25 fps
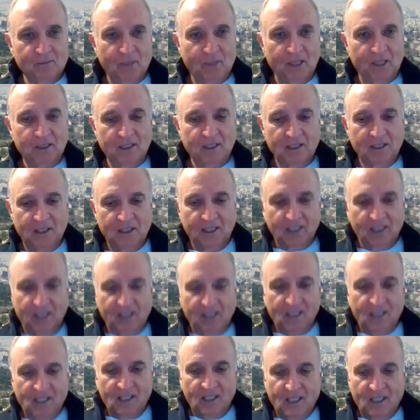But
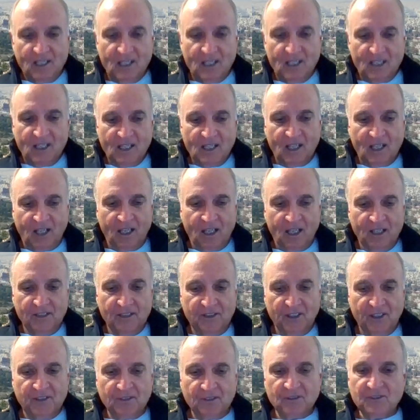
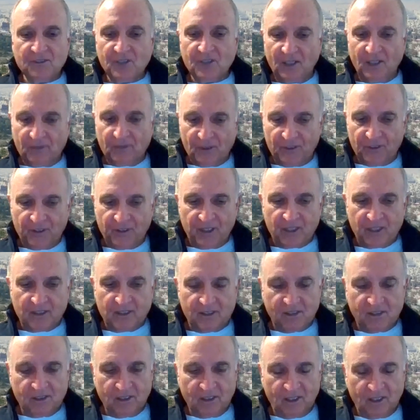there are several
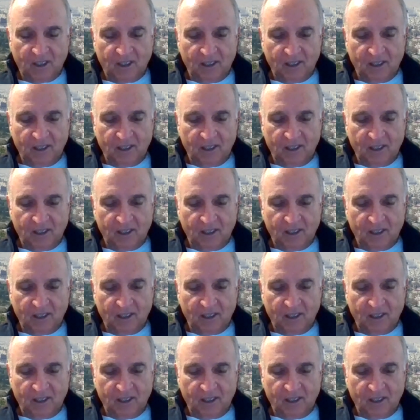things.